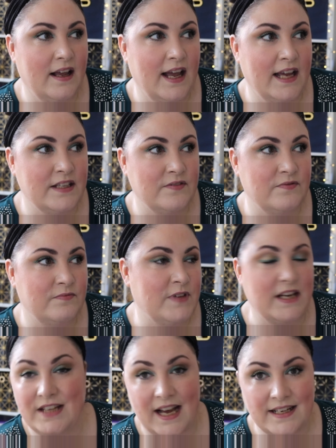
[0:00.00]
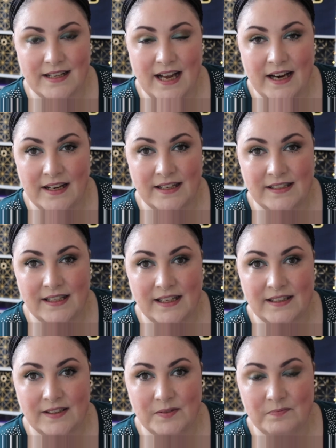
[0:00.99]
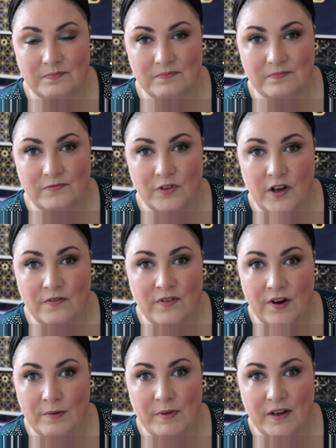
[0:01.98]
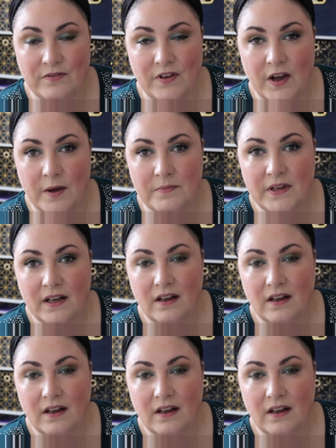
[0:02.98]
head of data analytics for a very big firm,